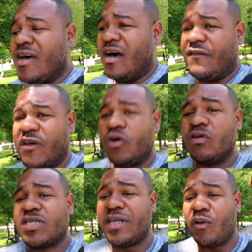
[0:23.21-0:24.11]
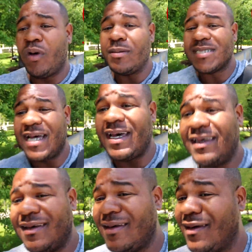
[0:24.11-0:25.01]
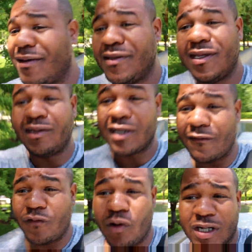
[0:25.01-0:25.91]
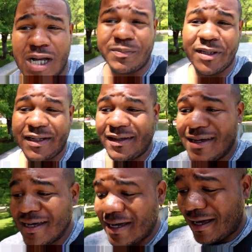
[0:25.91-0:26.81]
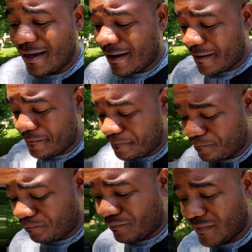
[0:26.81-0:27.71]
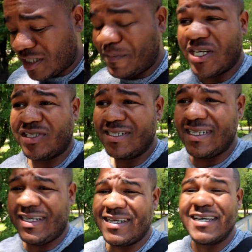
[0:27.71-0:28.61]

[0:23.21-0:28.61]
Uh, if you go to their website, they're looking for a couple of um, specialists in it.